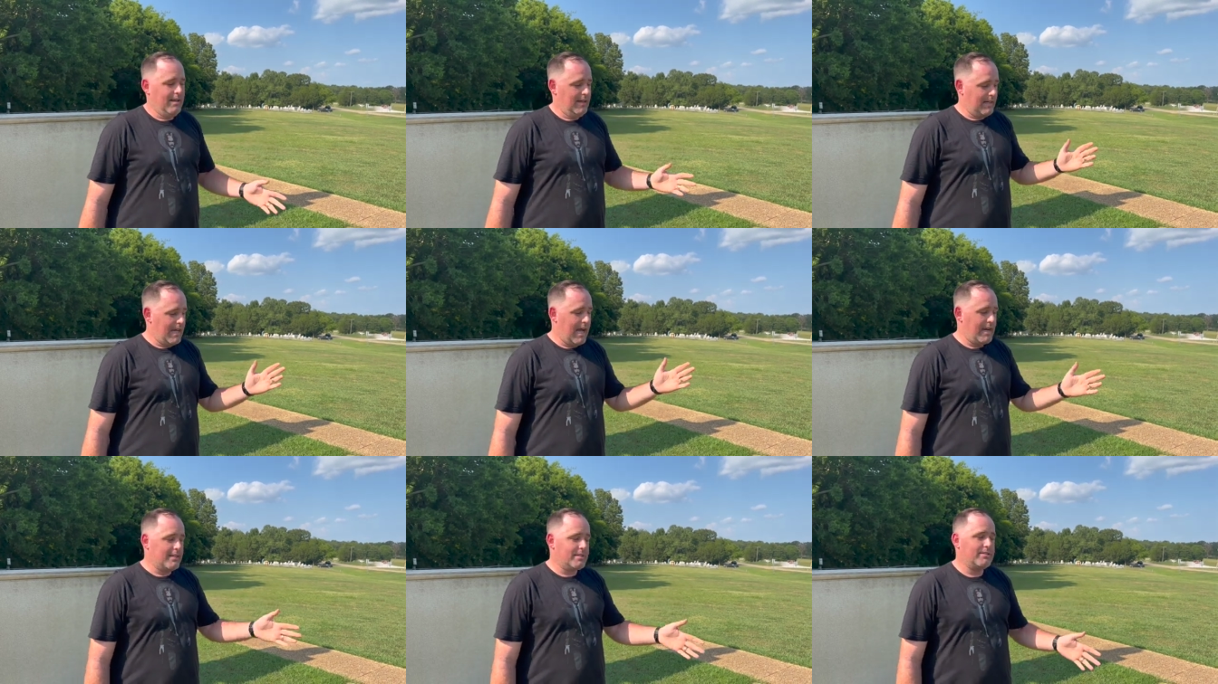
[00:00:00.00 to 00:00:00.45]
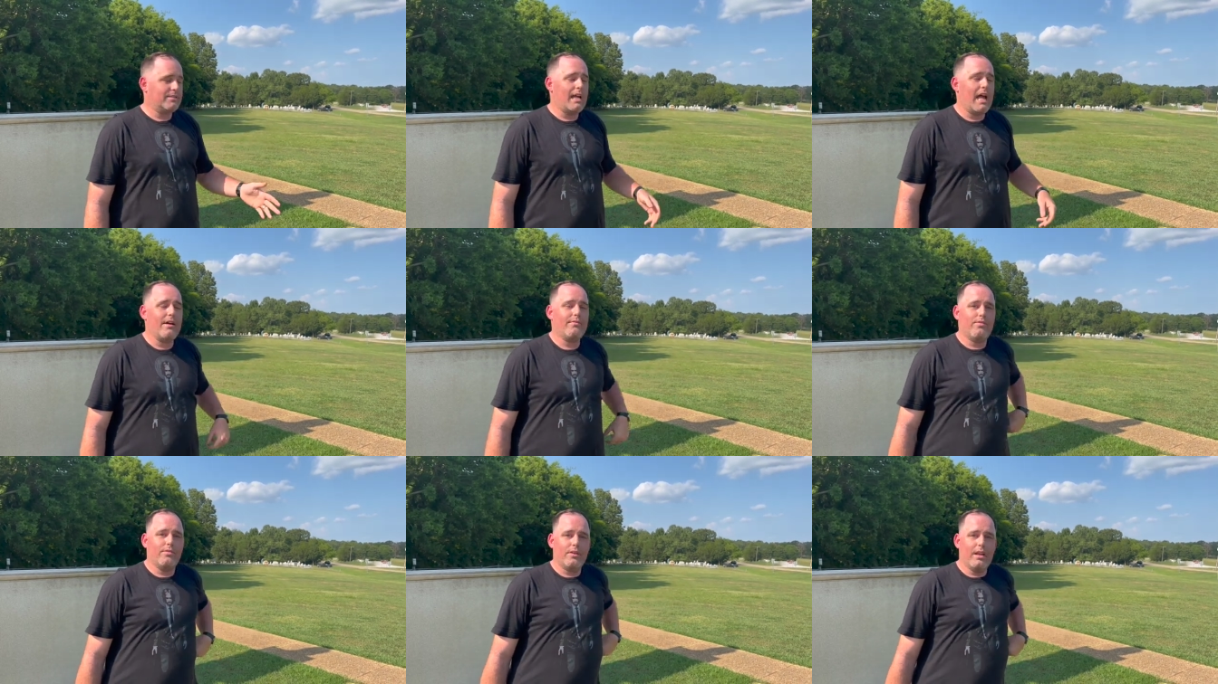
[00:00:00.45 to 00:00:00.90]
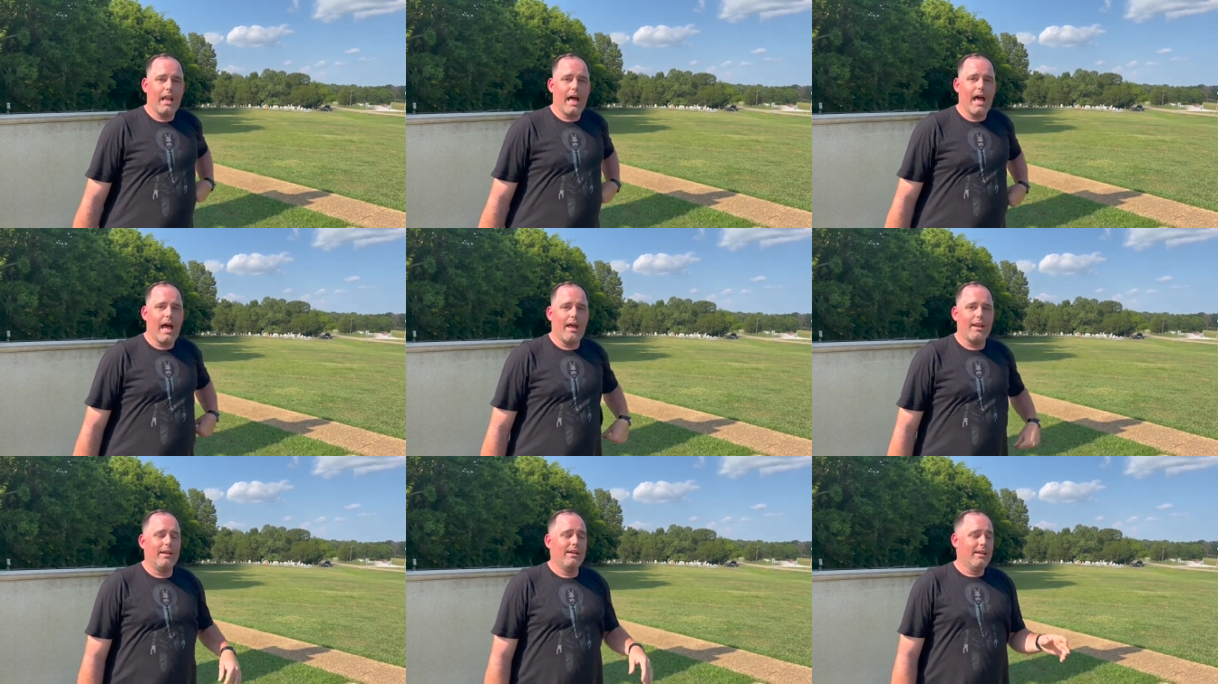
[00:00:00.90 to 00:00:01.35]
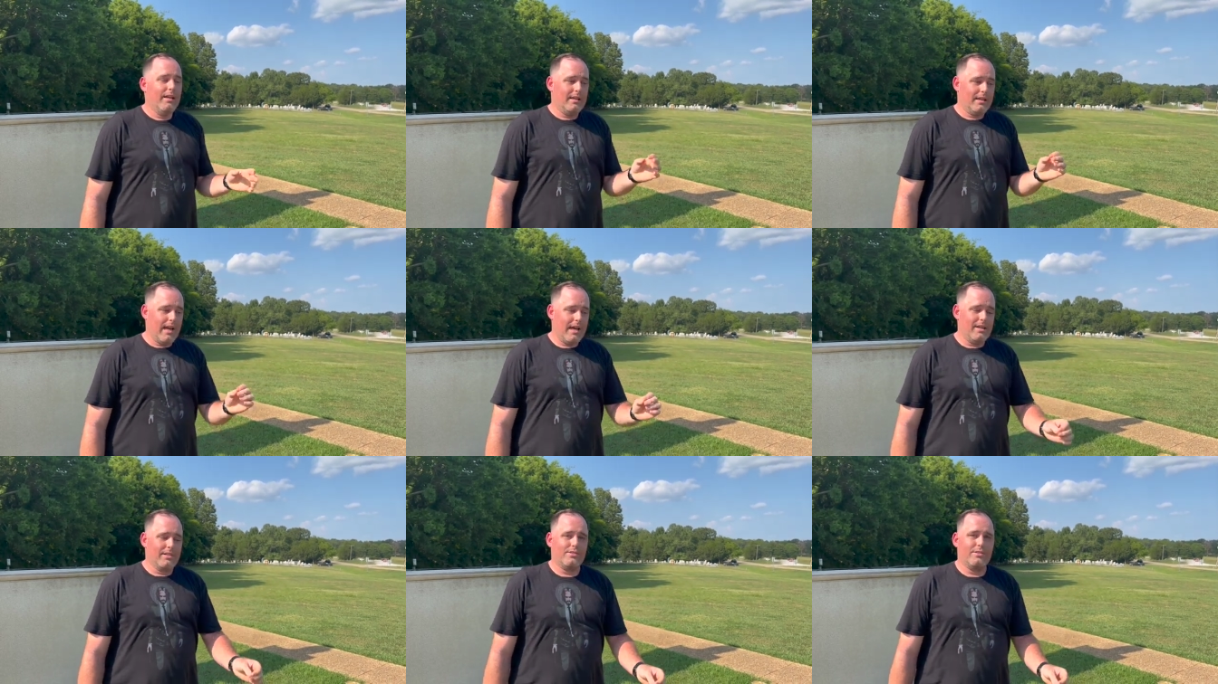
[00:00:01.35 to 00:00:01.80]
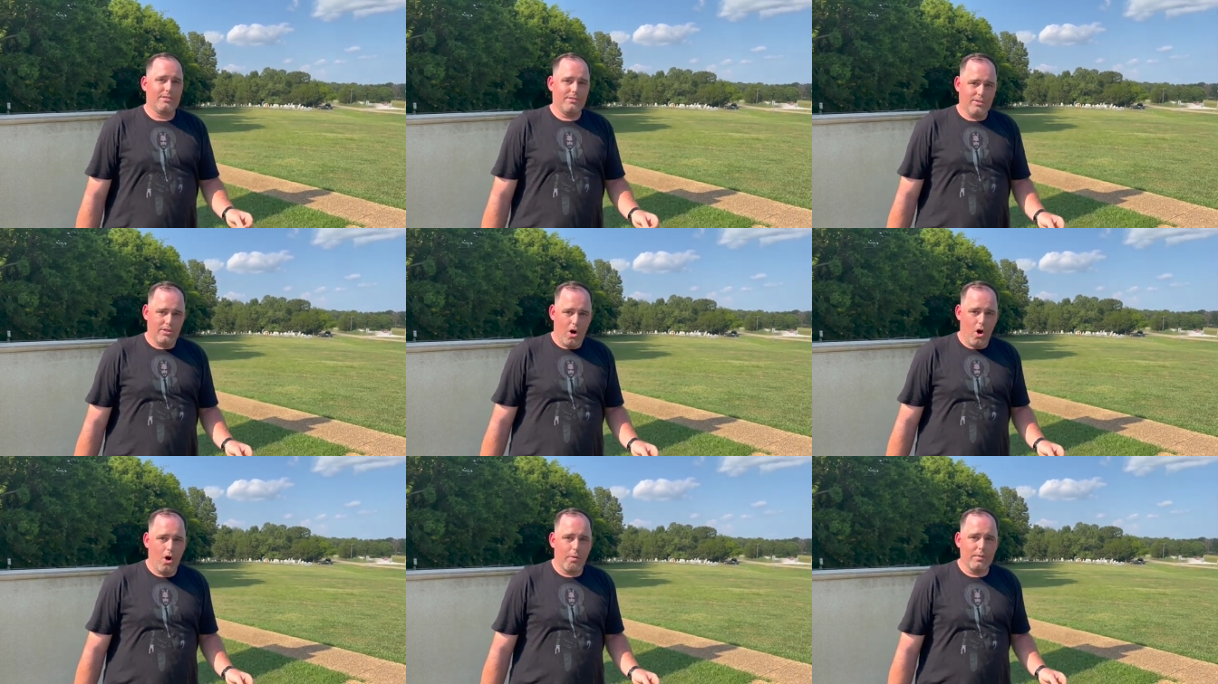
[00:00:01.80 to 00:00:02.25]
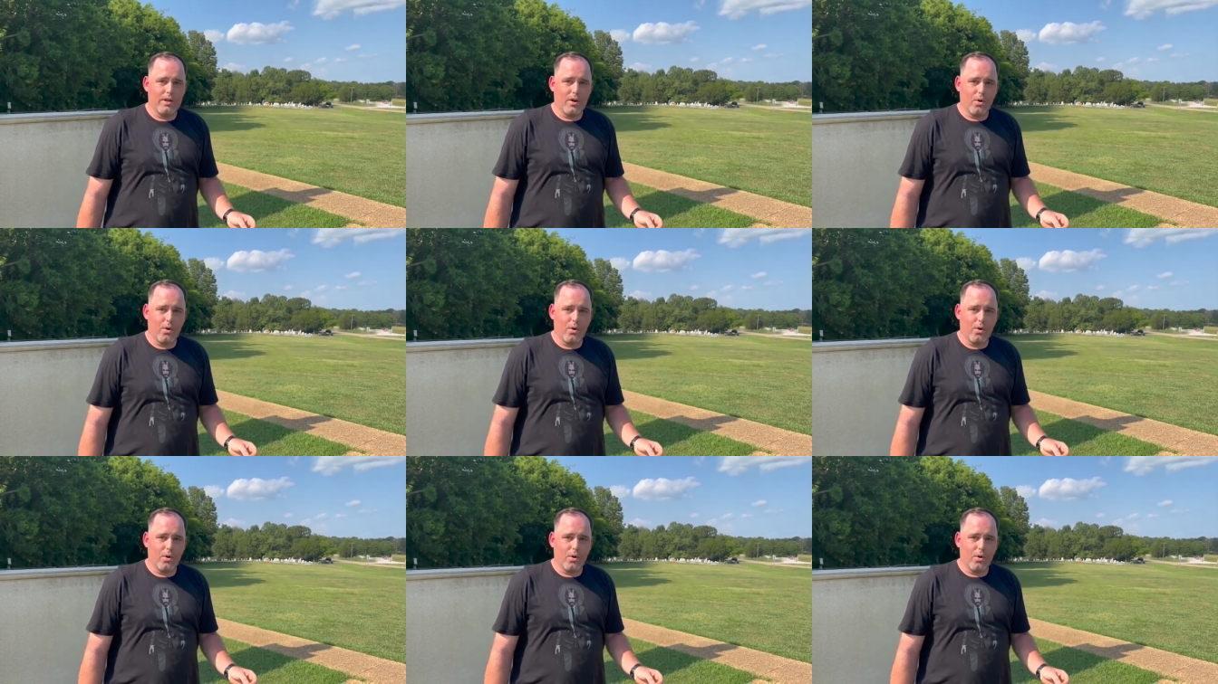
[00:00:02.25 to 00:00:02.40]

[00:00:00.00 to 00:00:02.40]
got his staff in line, got his army